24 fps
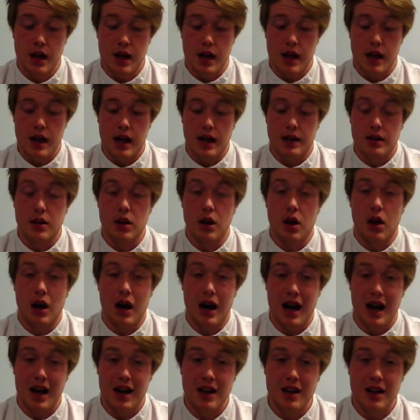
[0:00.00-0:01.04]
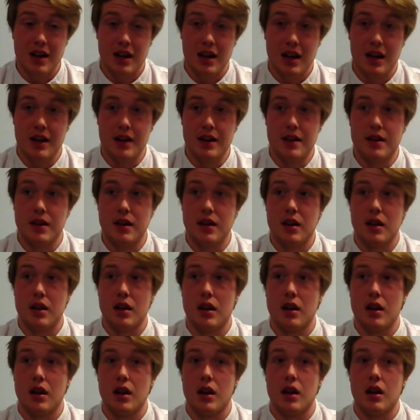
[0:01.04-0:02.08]
It had no height and
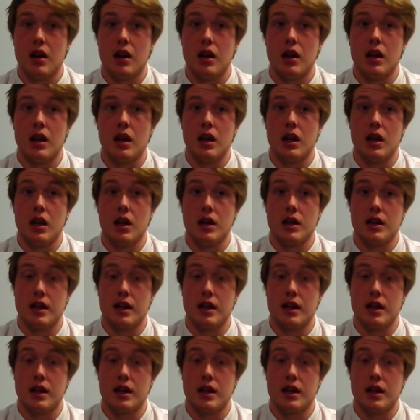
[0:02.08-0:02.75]
it